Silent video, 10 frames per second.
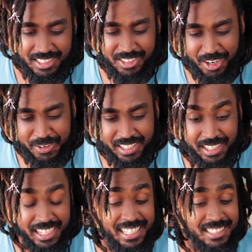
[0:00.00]
Sorry.
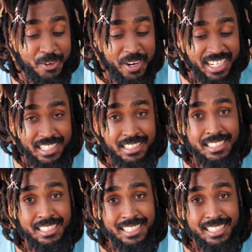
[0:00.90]
Get a Reddit.